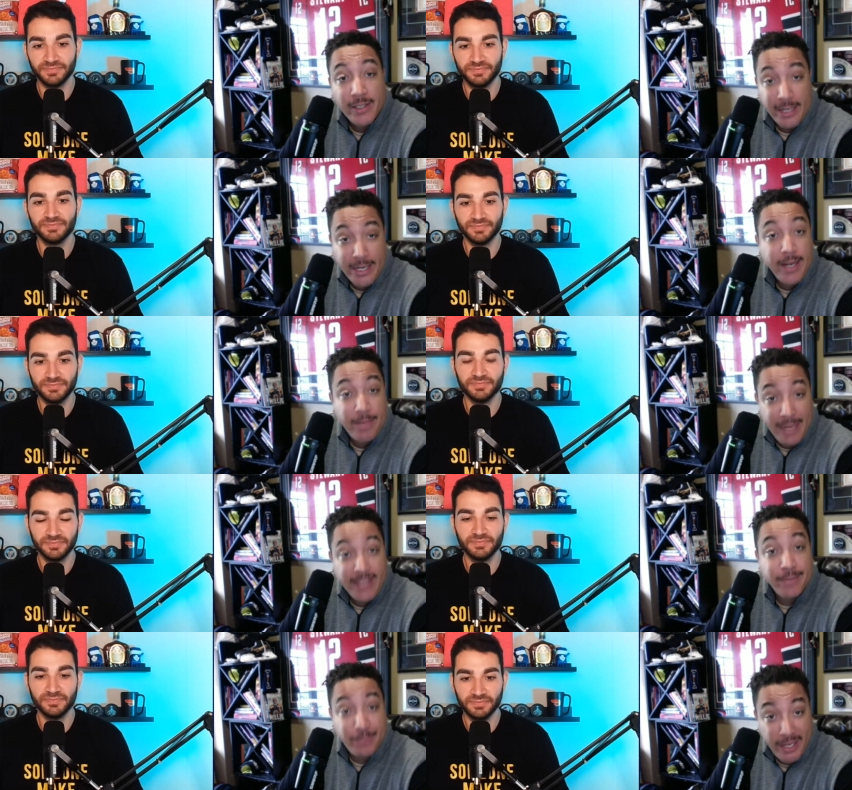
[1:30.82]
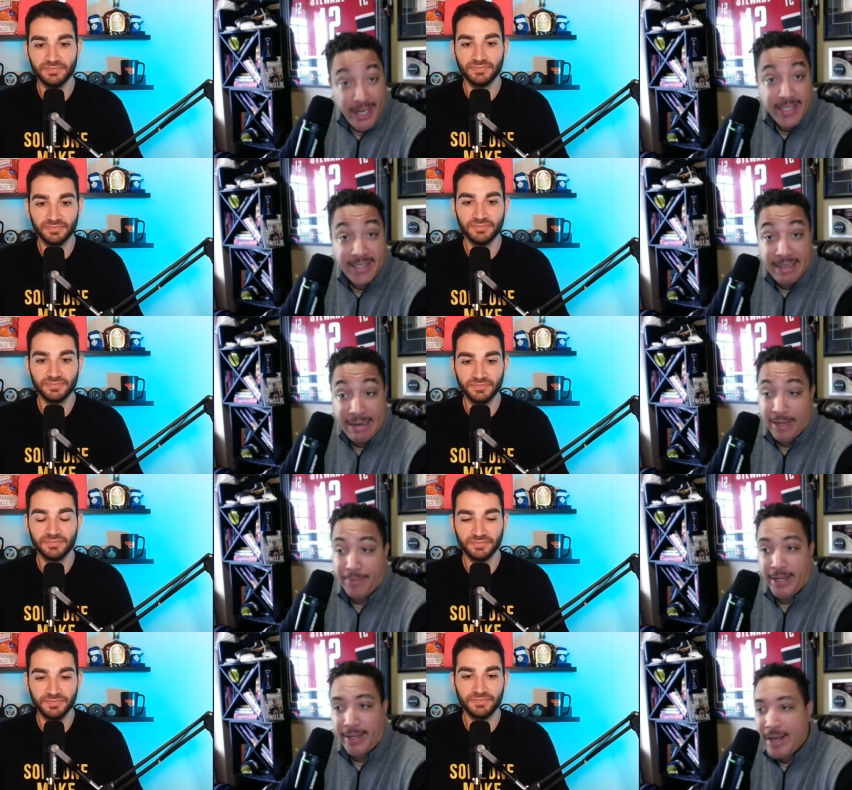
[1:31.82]
Speaker 1: Like he could make some plays. And like,
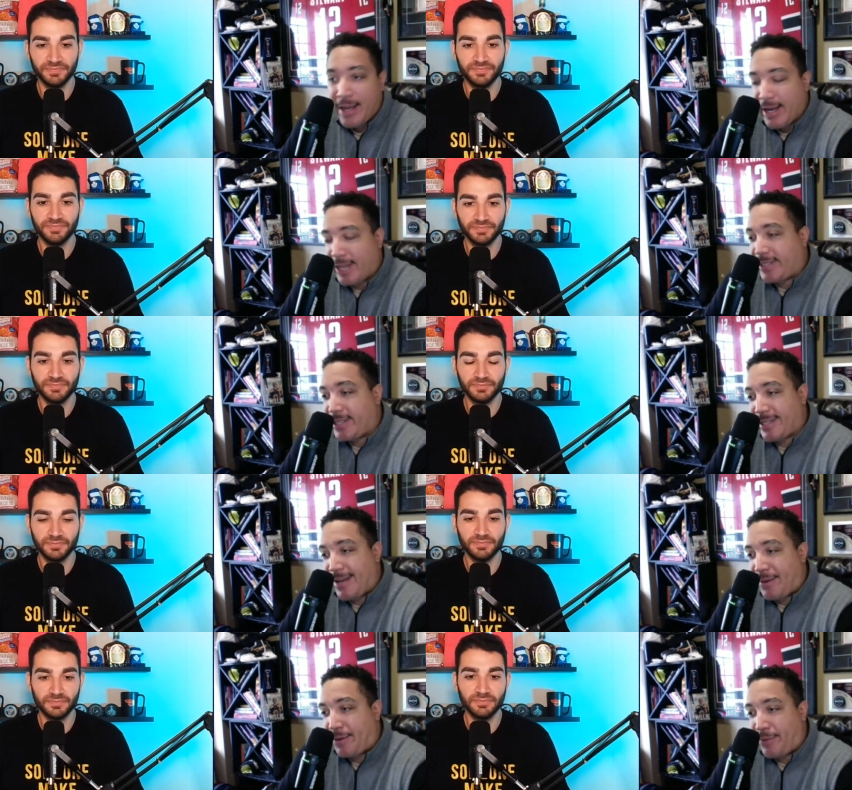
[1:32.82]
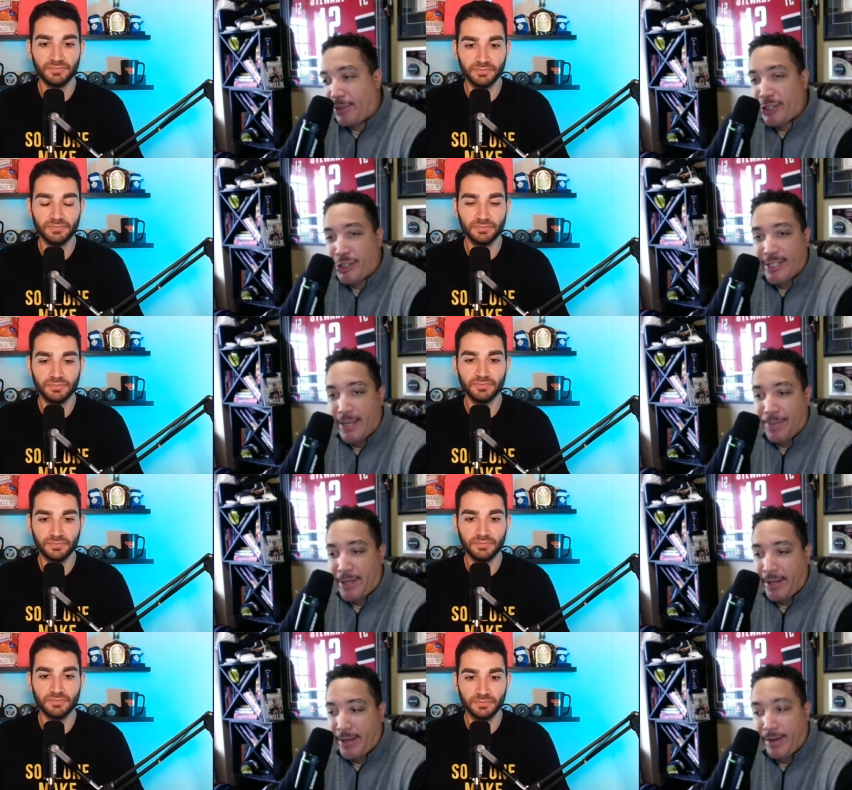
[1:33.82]
I said the same thing with Phil
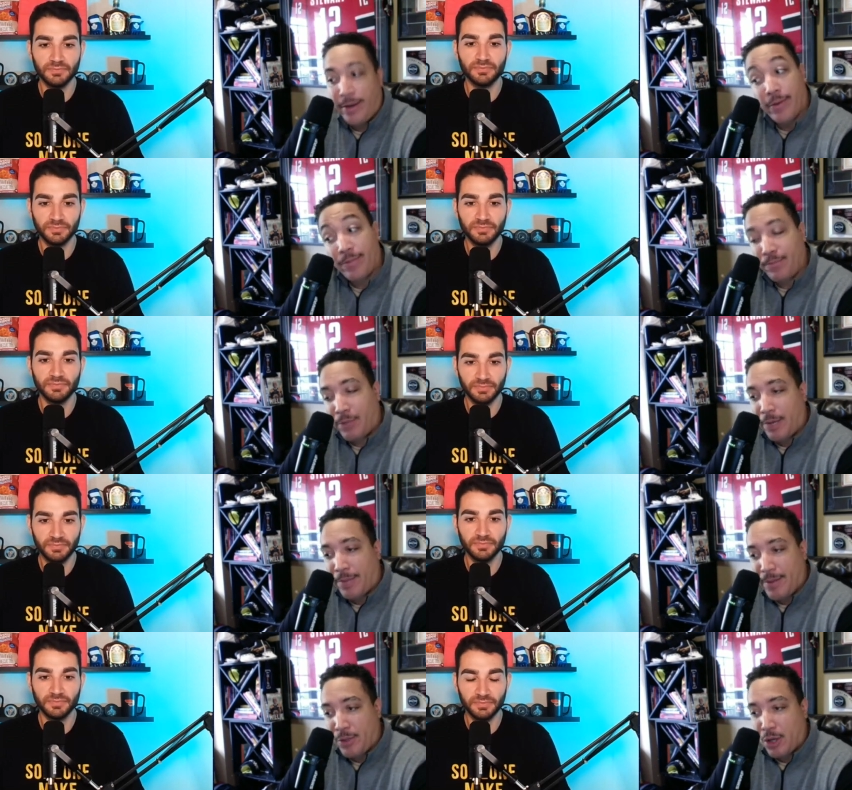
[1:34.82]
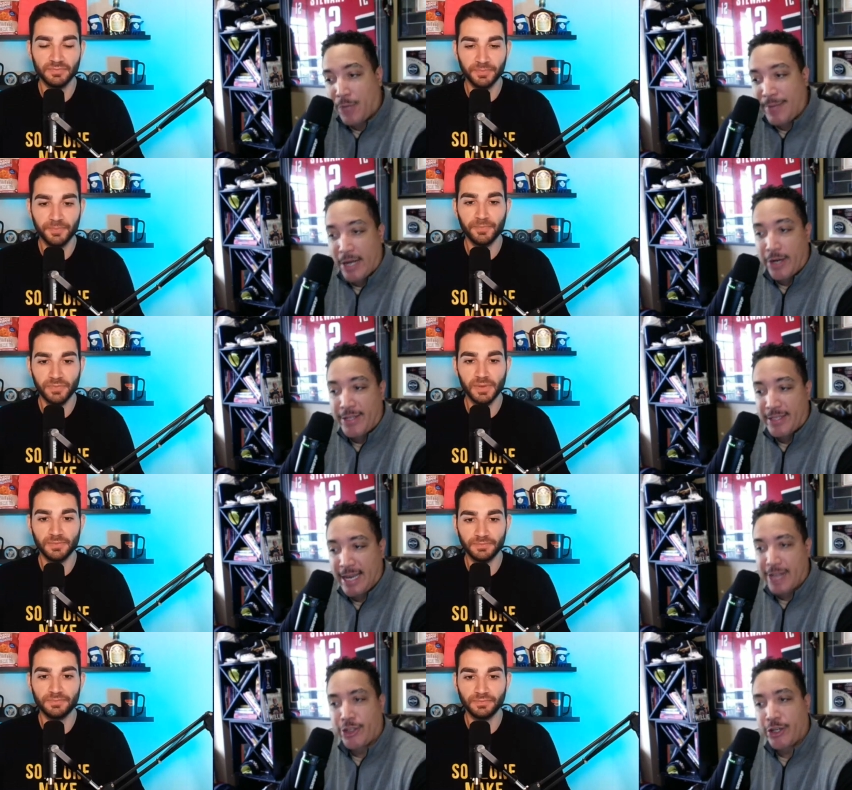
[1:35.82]
Giuseppe. And, you know, a lot of people called me out on this
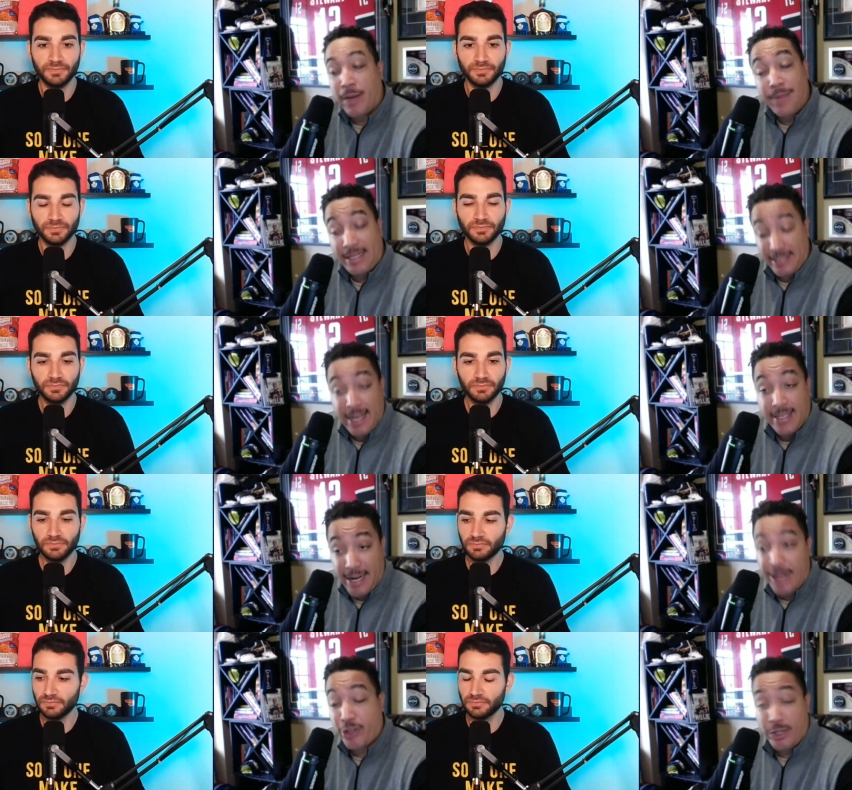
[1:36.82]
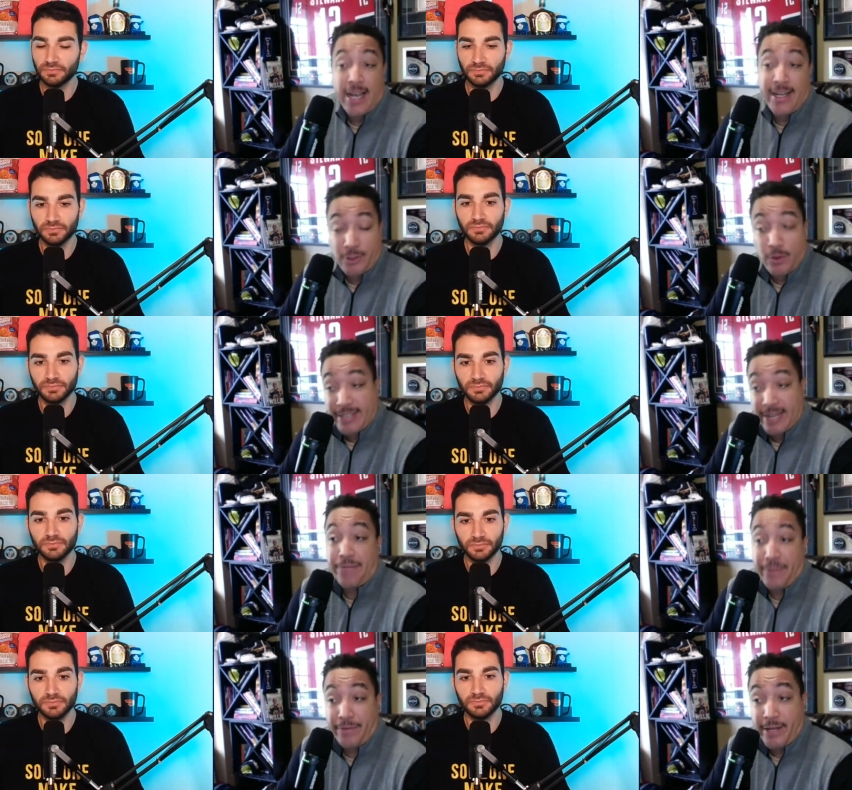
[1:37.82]
last year. I'm like, this guy's an NHL guy. He could score 10 to
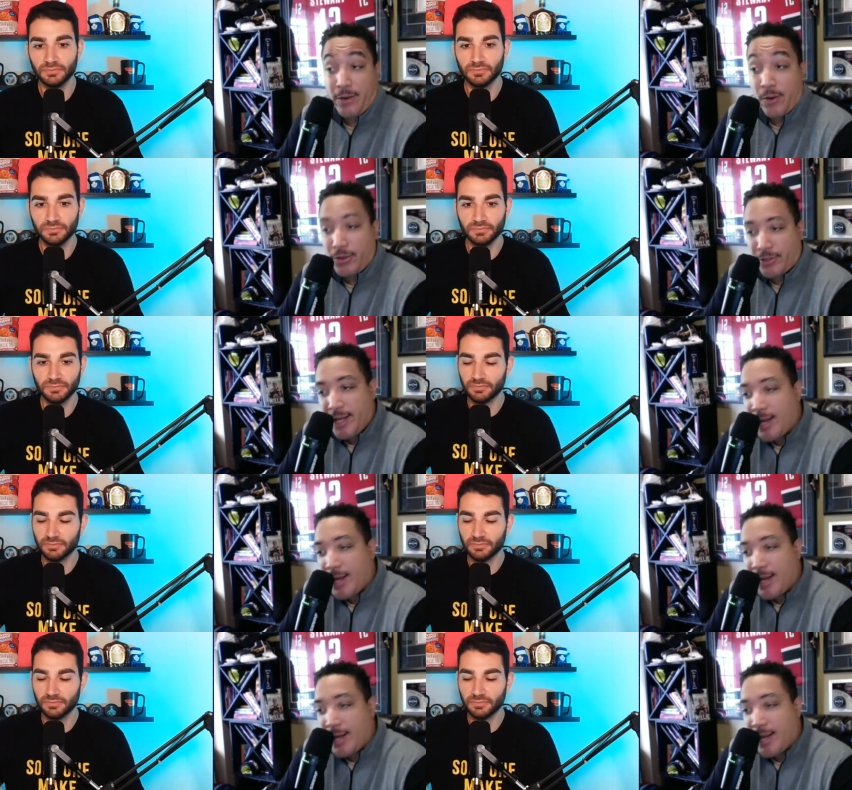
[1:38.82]
15 goals.